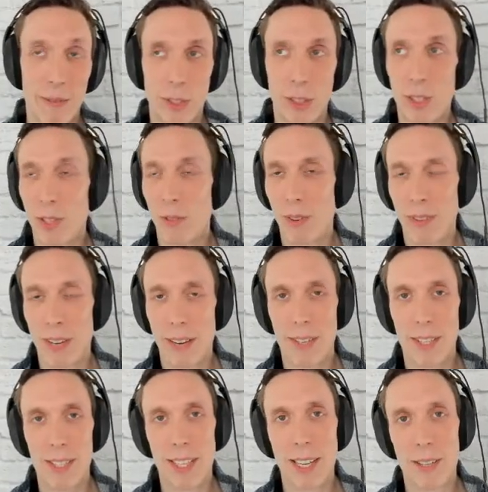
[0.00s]
just over 5
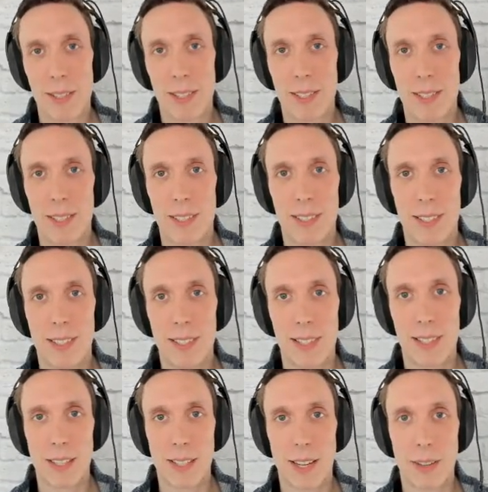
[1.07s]
years now since
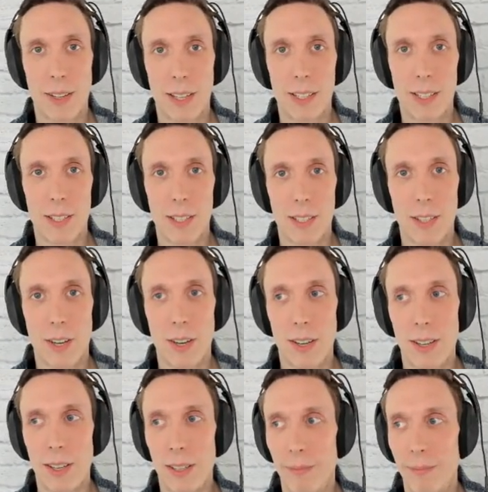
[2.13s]
Sales Helpline
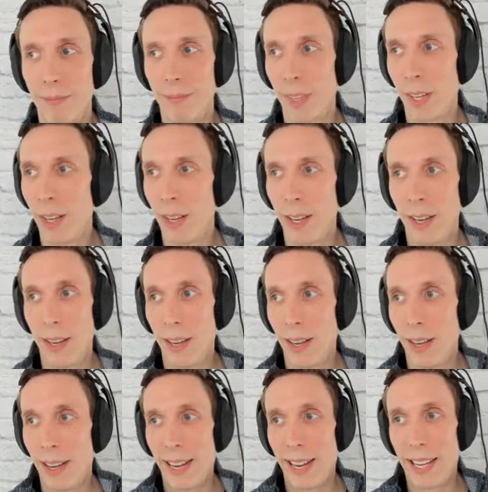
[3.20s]
started, and
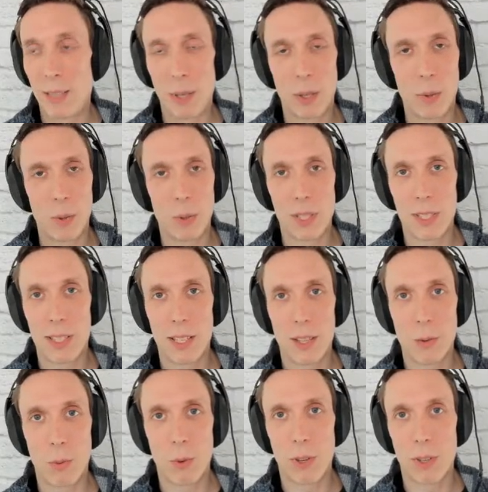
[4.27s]
it's been cool to see
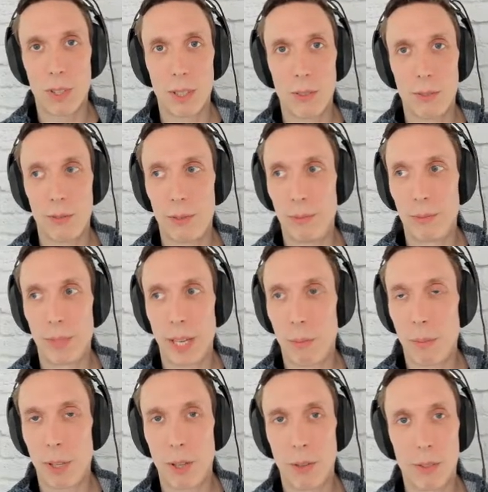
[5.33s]
the work of
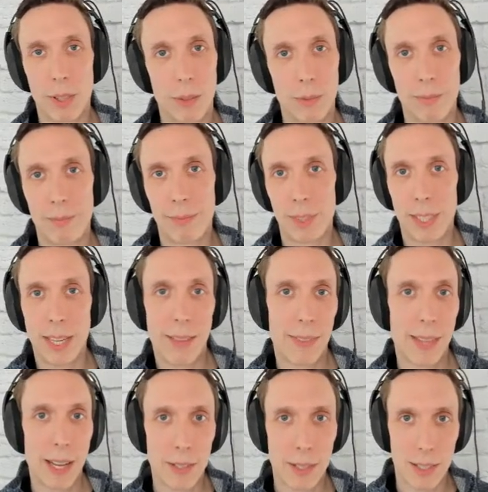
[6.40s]
helping over
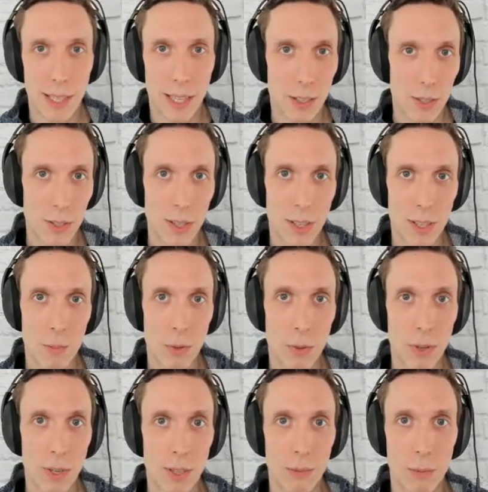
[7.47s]
10,000 sellers at this
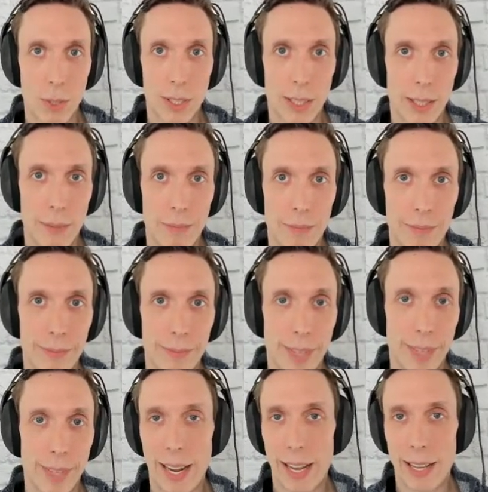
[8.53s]
point really
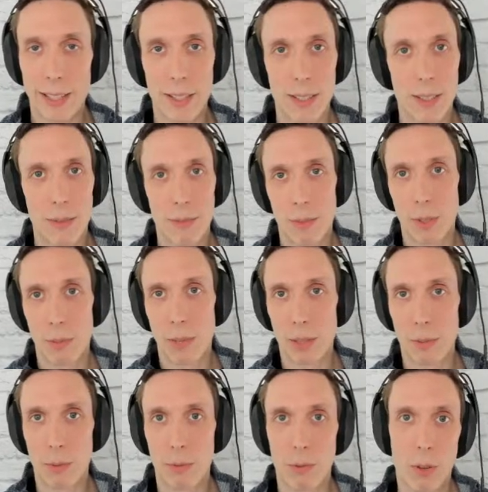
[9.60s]
enhance their
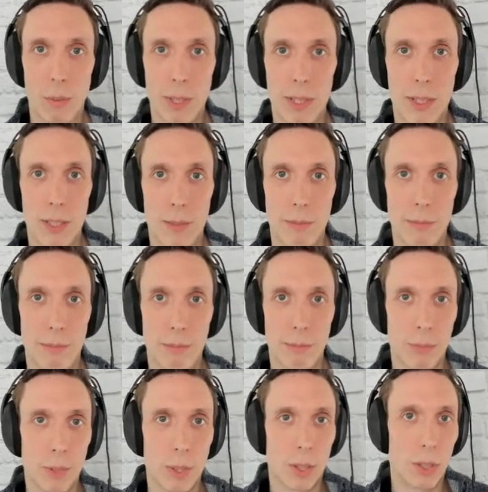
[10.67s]
mental performance and
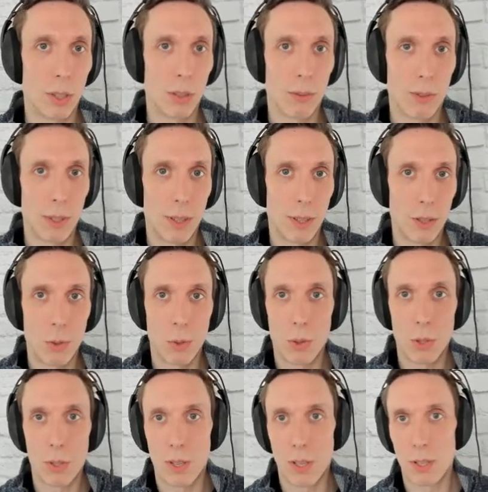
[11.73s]
learn the
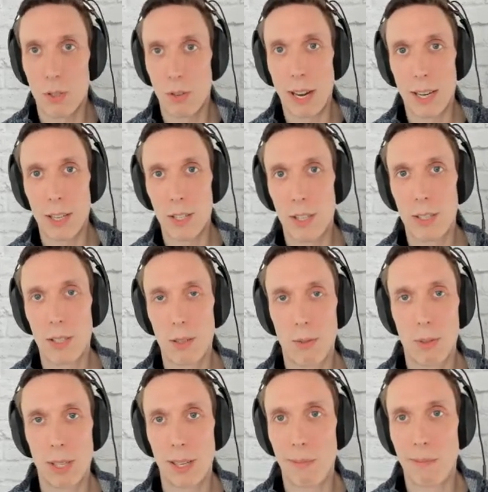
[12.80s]
tools and the strategies to
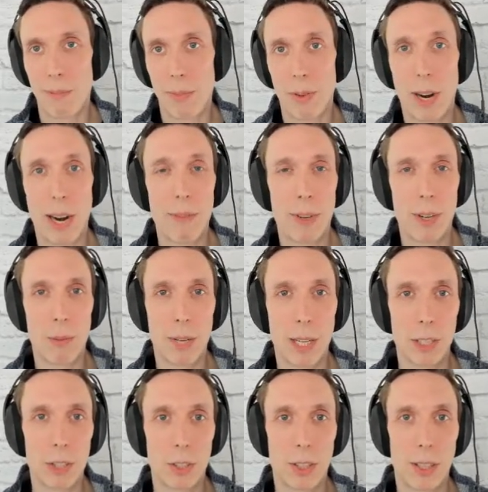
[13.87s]
really thrive under
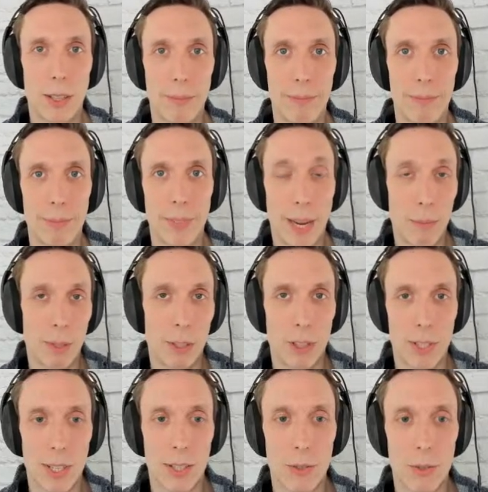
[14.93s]
pressure in a high
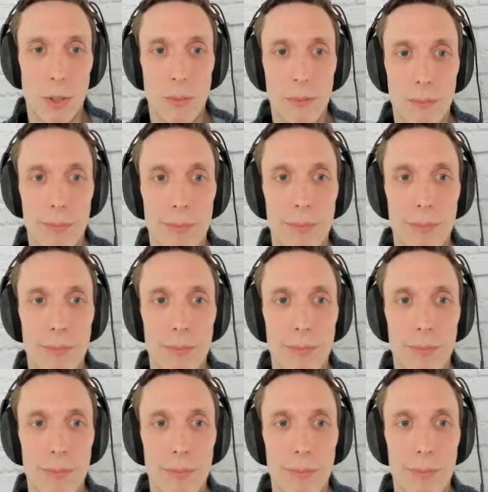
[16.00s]
pressure sales role.